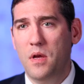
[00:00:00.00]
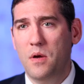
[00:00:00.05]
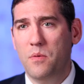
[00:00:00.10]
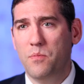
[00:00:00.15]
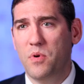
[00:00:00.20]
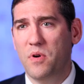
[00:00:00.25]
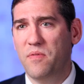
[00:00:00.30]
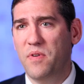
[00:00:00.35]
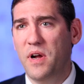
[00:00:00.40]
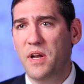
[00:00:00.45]

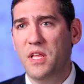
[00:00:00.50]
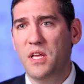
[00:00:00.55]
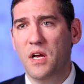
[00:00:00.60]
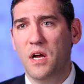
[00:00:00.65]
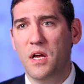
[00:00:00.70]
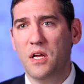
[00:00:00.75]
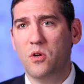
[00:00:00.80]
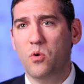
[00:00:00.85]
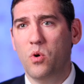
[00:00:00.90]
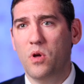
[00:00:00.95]
Providing
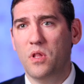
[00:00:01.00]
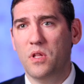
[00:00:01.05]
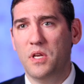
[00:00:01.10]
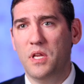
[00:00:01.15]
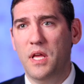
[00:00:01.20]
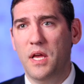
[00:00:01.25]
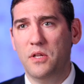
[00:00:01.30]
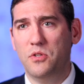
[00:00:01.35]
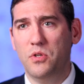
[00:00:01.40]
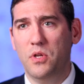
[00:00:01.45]

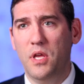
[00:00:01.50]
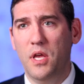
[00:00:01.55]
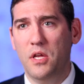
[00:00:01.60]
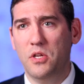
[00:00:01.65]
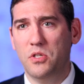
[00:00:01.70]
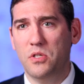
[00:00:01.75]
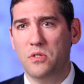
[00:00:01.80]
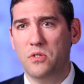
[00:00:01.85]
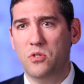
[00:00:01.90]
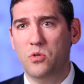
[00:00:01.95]
high-quality
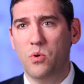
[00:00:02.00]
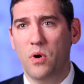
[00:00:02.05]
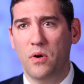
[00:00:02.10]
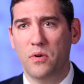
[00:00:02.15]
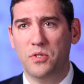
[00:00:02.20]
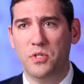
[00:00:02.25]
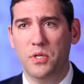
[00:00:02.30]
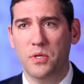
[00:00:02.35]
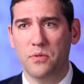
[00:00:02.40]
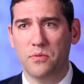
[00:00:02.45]
education to our
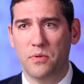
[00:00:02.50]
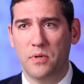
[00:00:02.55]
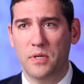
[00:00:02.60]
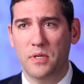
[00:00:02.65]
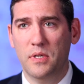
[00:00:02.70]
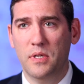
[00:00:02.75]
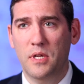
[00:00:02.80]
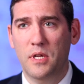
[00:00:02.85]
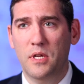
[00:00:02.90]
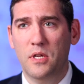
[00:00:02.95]

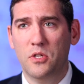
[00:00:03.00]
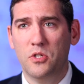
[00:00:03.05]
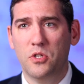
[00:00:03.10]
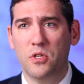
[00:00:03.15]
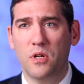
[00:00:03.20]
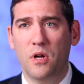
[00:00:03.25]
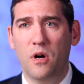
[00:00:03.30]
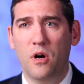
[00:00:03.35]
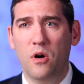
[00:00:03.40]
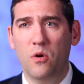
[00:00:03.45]
children
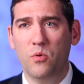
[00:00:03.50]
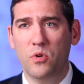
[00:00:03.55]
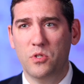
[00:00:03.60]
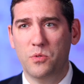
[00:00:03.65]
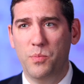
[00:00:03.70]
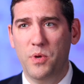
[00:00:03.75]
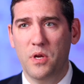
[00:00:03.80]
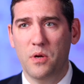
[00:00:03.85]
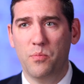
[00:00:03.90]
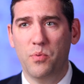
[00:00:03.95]
should always
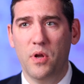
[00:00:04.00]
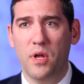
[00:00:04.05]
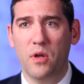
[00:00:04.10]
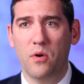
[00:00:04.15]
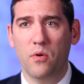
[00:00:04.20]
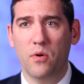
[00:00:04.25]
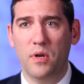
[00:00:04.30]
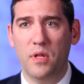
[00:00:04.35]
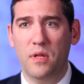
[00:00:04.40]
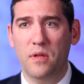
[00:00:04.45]
be a
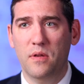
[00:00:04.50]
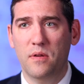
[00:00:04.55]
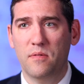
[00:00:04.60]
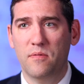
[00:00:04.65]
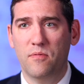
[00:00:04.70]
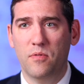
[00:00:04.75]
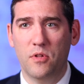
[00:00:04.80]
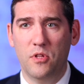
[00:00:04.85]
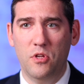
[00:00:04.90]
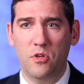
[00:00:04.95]
priority
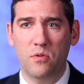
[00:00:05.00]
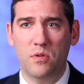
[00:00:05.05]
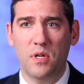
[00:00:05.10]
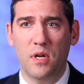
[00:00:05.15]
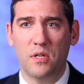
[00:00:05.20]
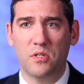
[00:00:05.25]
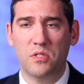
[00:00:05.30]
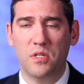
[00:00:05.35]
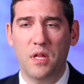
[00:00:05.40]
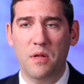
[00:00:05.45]
for the
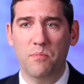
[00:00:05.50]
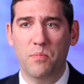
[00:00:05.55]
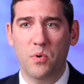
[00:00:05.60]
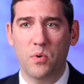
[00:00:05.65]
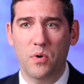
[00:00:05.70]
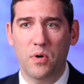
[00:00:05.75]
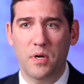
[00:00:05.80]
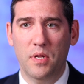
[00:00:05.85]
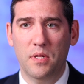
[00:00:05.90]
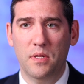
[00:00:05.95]
Utah State
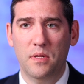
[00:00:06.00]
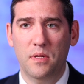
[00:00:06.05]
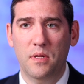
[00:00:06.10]
Board.